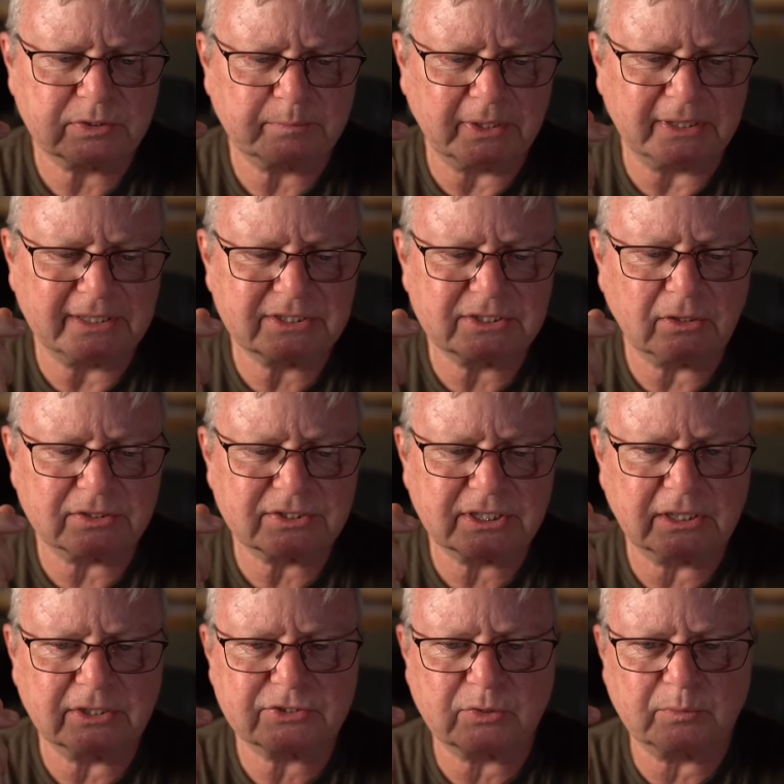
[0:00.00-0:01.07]
but it's not
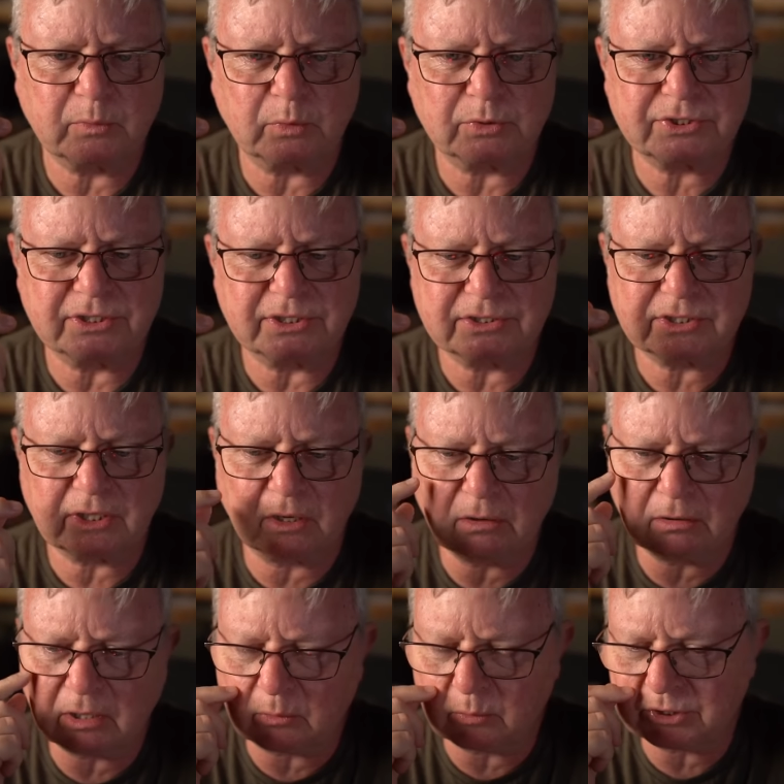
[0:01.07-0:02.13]
seller's remorse is, oh,
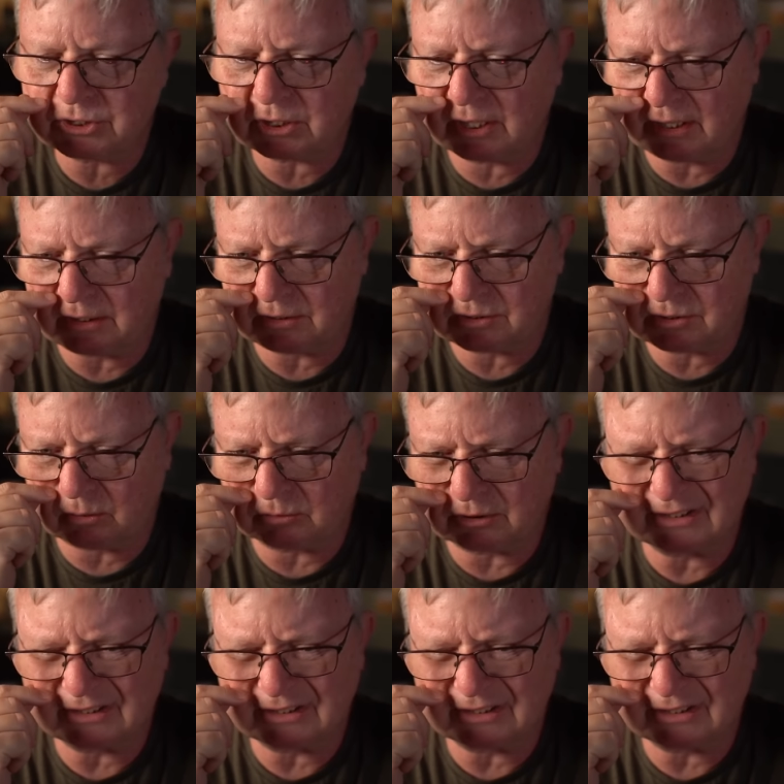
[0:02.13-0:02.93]
I wish I hadn't sold it.